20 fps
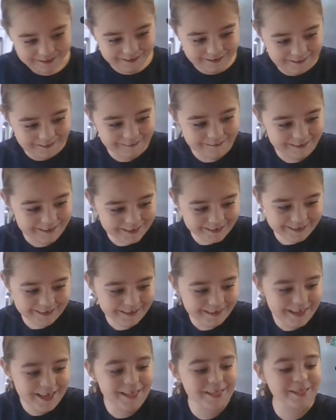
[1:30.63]
Oh my
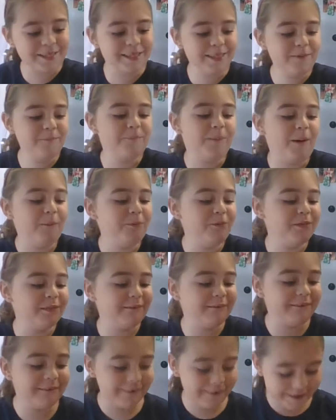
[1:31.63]
gosh, the bubbles
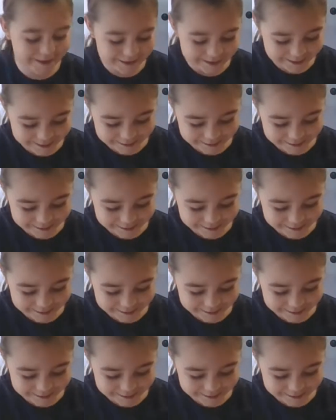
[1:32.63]
are on.